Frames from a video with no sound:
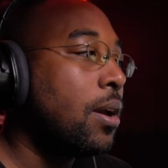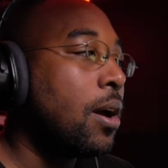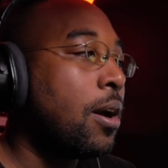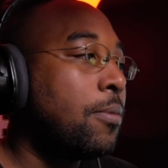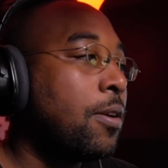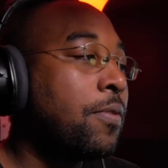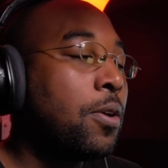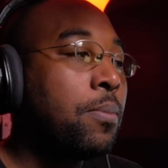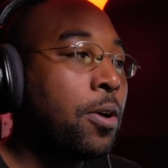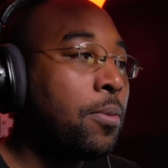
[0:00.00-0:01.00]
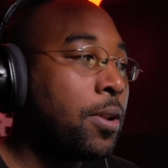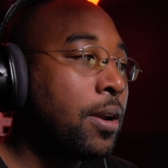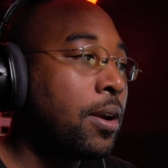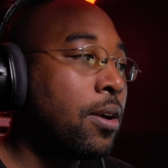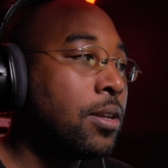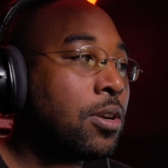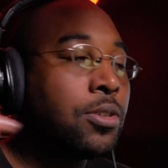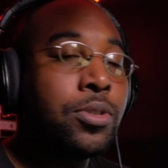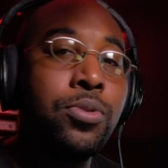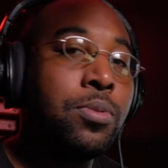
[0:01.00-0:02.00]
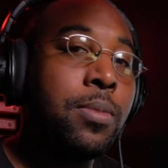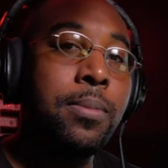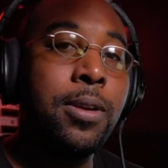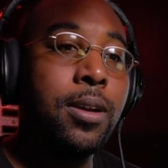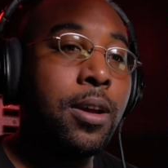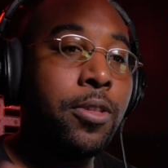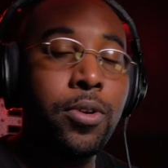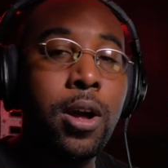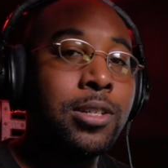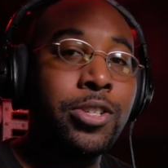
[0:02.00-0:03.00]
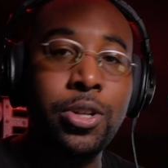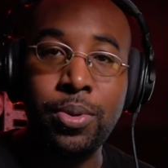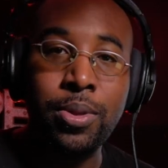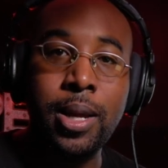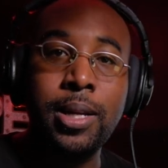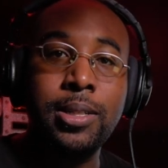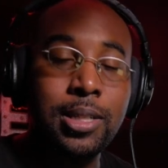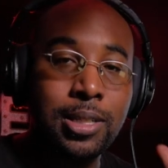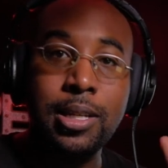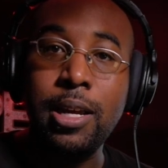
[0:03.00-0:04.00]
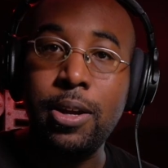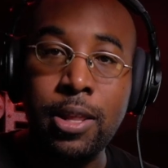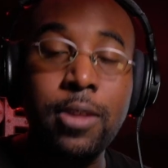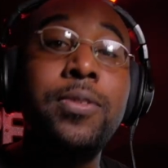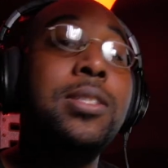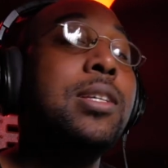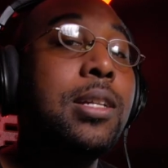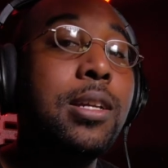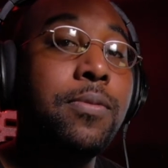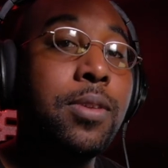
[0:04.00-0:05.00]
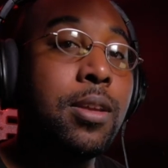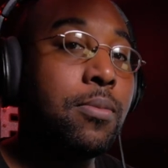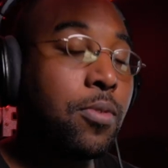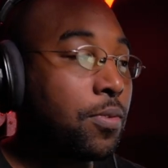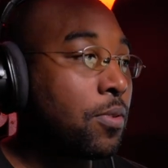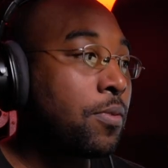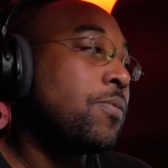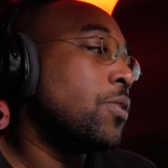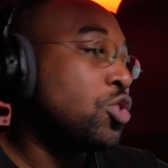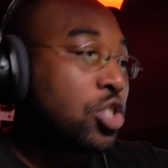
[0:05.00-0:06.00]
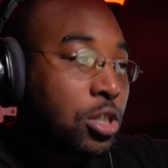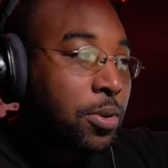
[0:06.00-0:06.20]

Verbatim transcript: Um, if their bell player is also doing maybe other auxiliary things in the vicinity of them, or if they're just